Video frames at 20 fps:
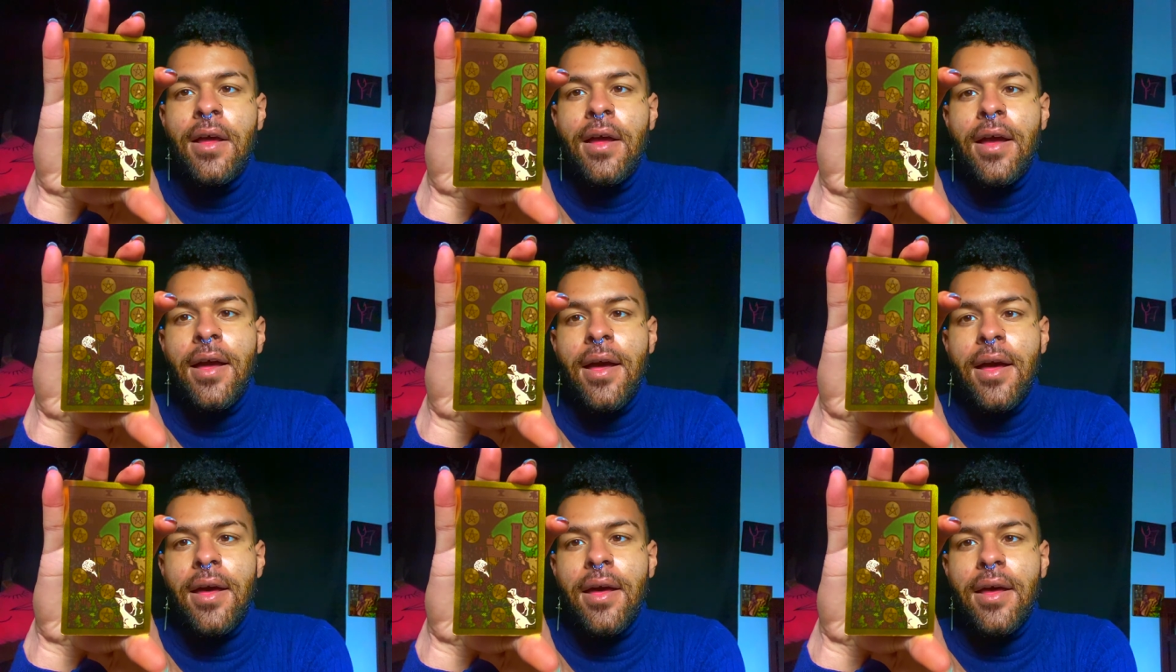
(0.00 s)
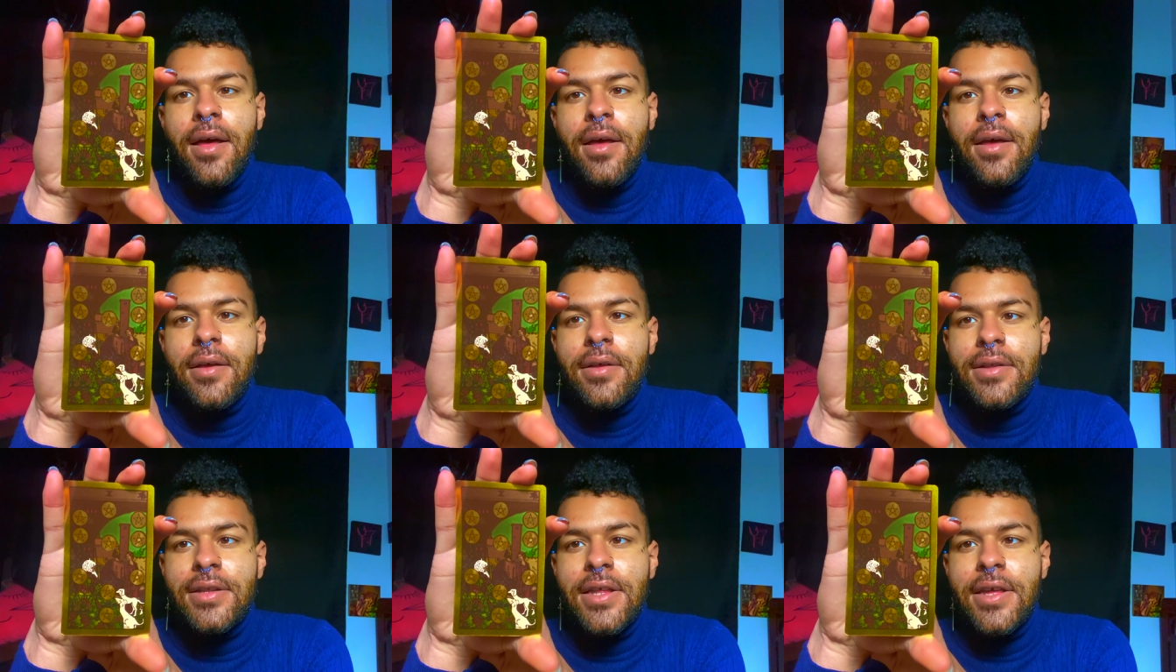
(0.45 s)

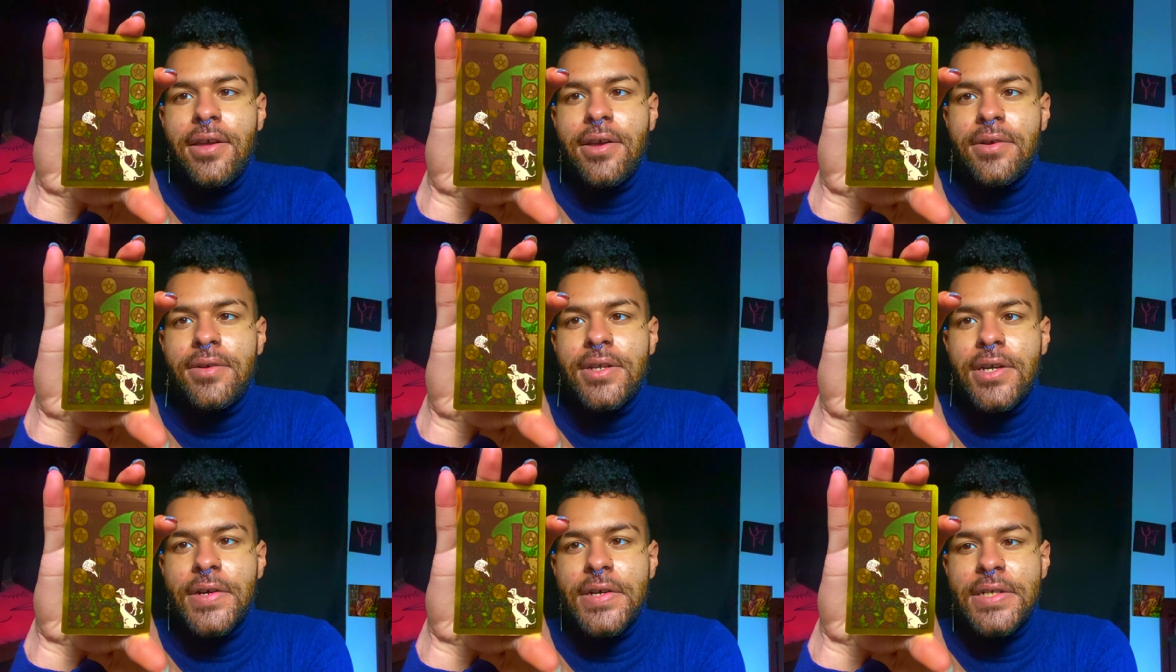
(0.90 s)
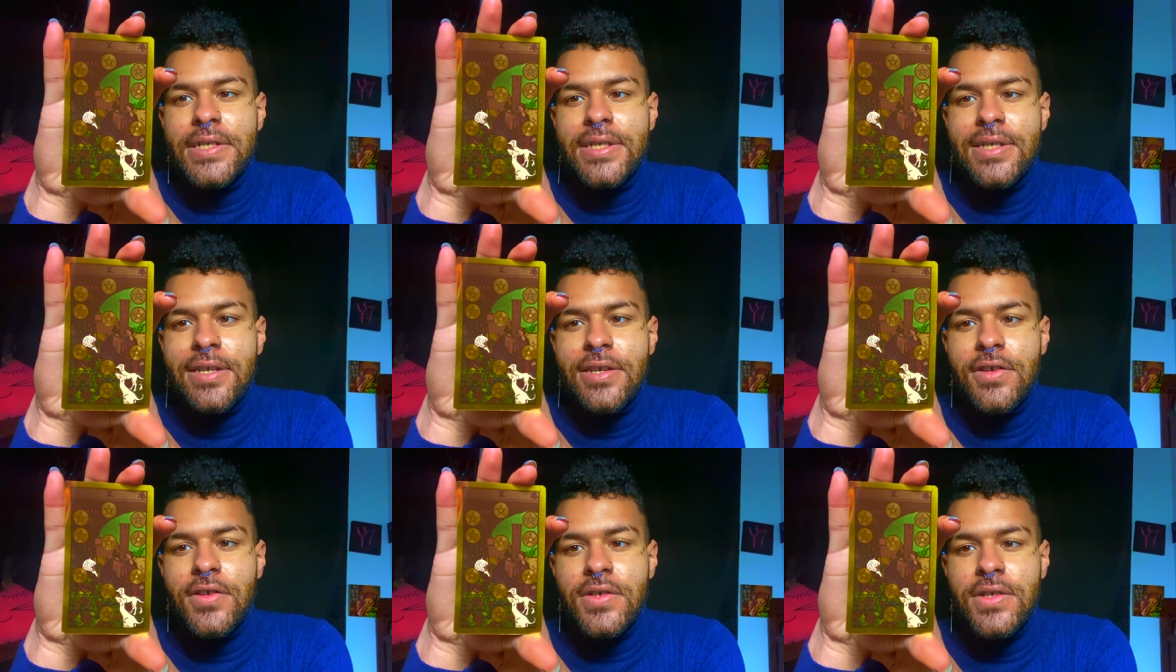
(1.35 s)
Uh, Leo, dare I
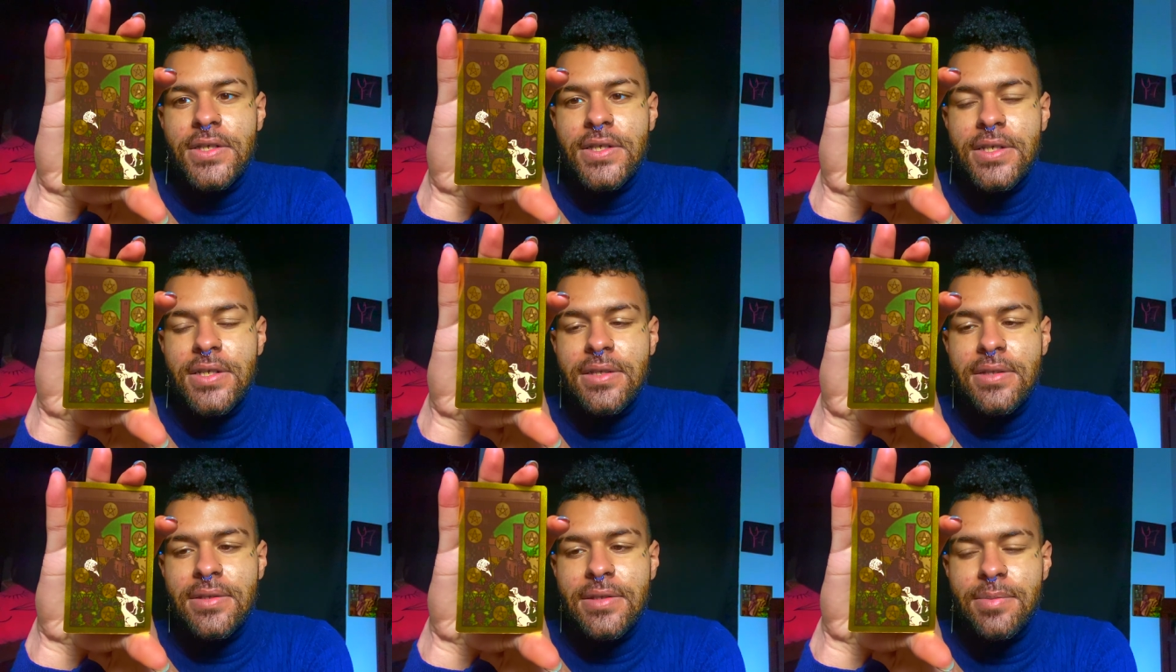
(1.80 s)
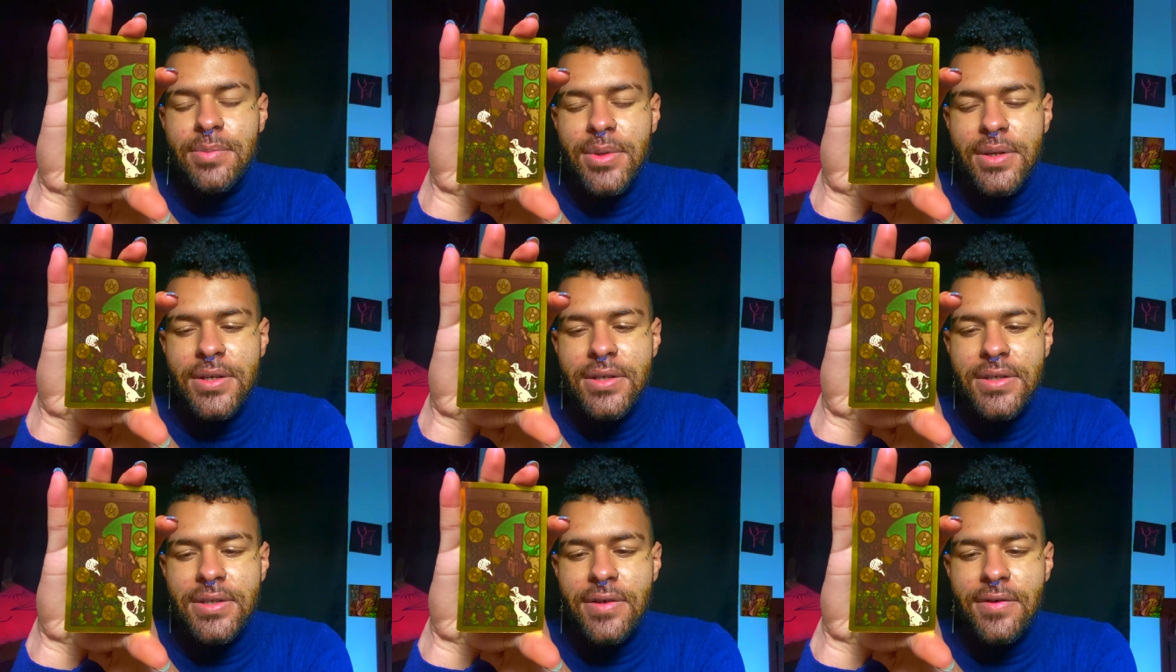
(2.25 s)
say, you're just in this
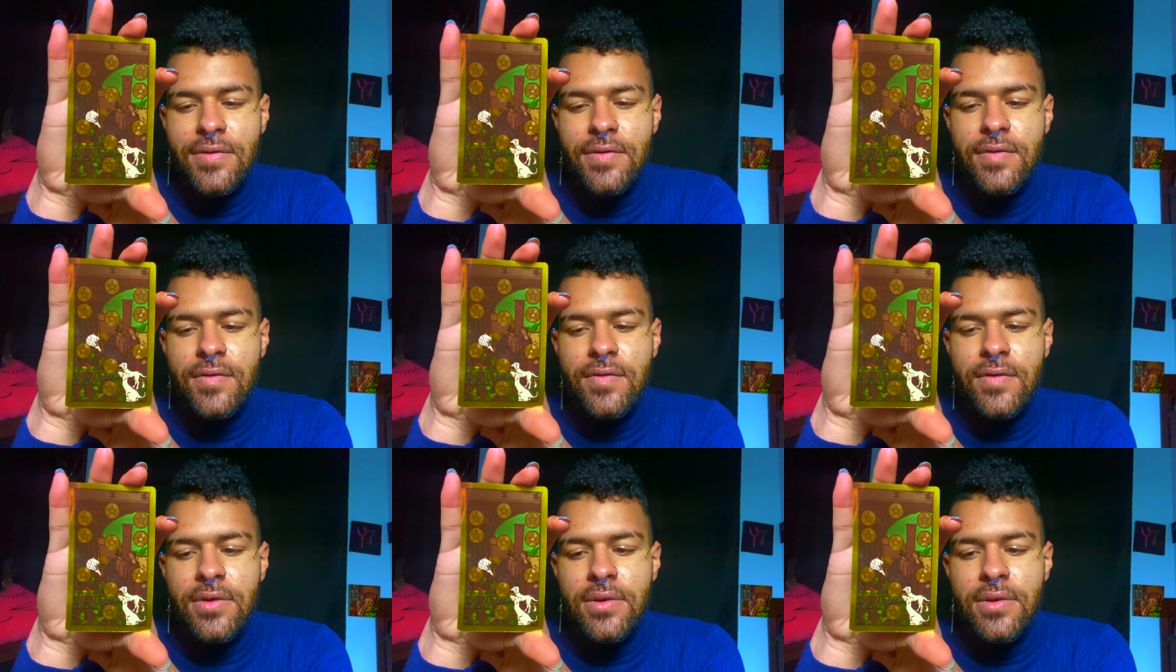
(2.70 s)
place of